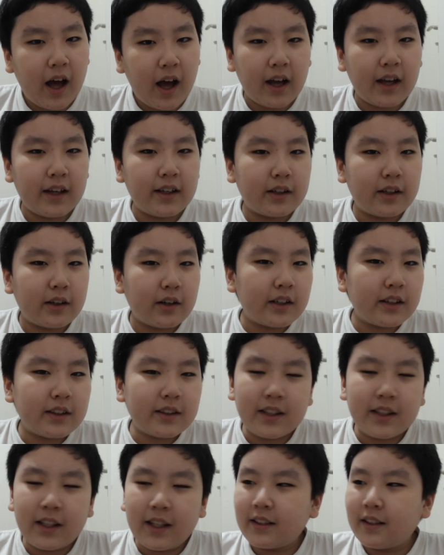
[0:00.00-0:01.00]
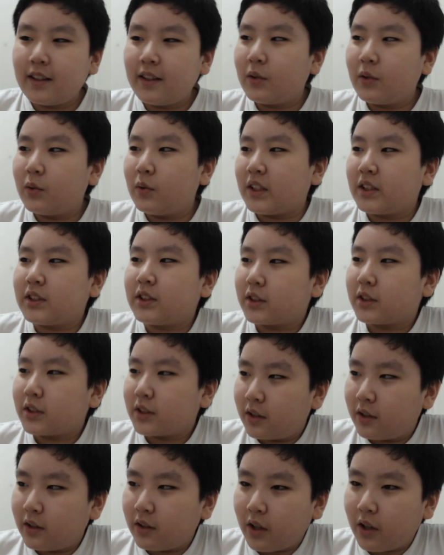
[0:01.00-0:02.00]
I can't take the
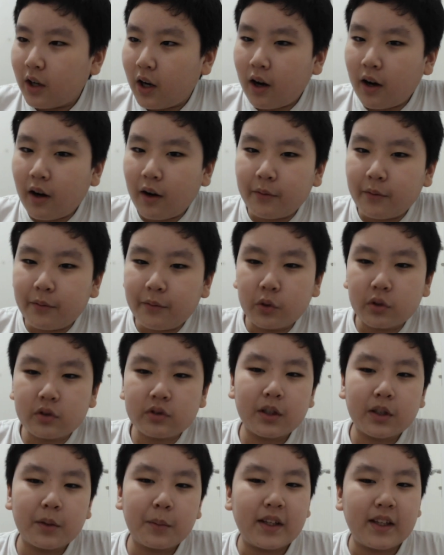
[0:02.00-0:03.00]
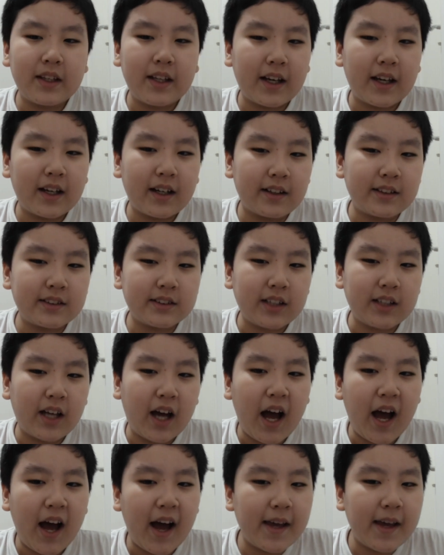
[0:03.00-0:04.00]
risk of Ultraman Decker's
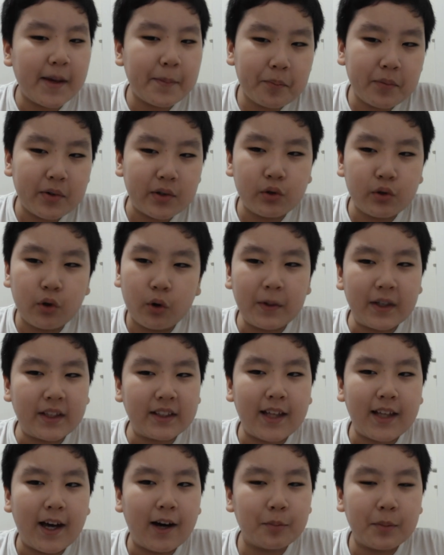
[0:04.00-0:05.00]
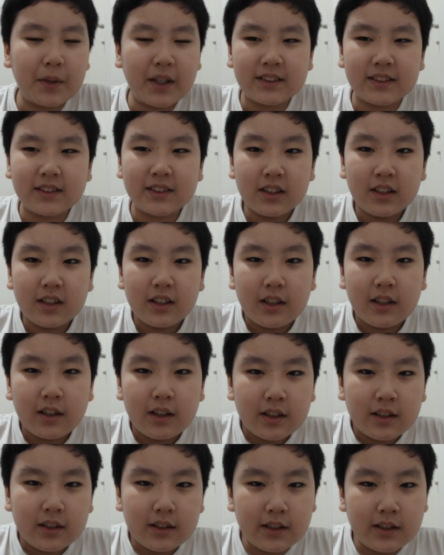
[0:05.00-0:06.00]
hype going down because
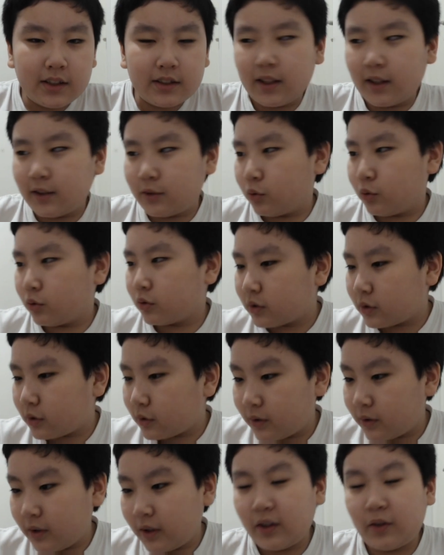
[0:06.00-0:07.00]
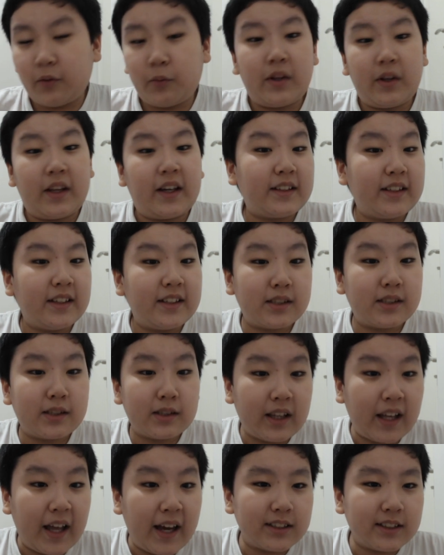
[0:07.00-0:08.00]
these days, like
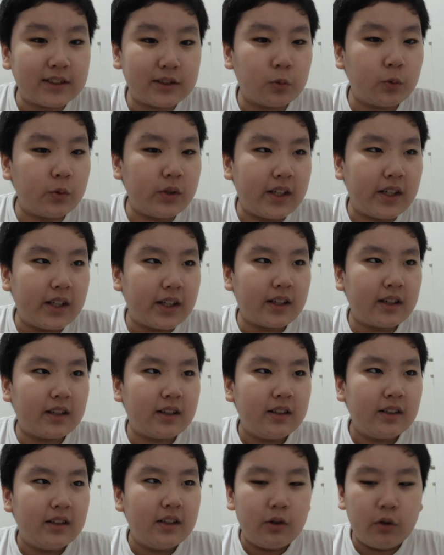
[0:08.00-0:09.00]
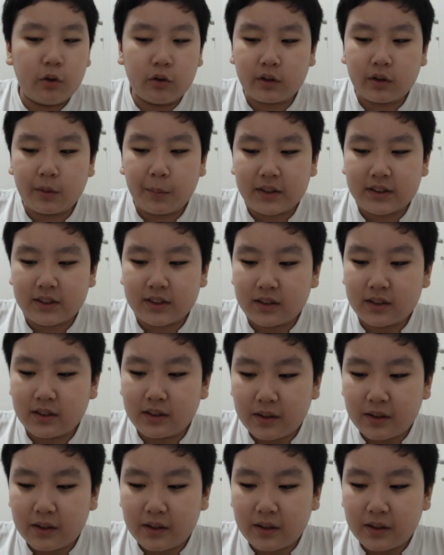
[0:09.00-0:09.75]
this last week, Ultraman